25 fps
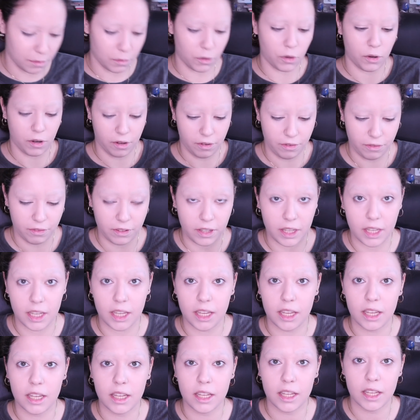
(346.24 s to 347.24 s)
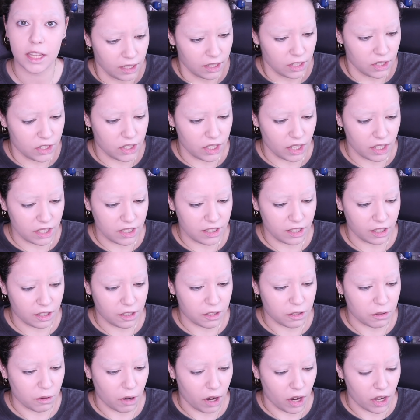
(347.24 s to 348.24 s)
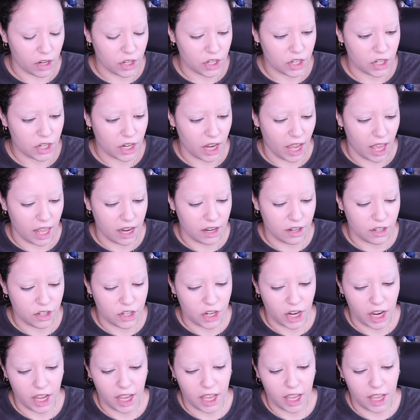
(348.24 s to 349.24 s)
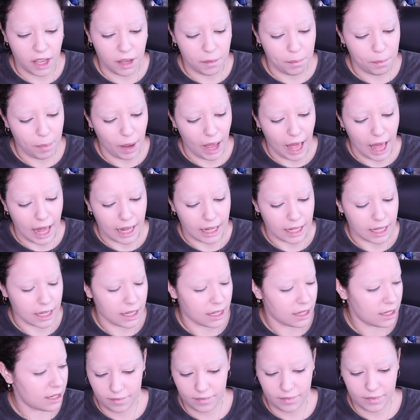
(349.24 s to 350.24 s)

Morphe Just a Crush NJ palette,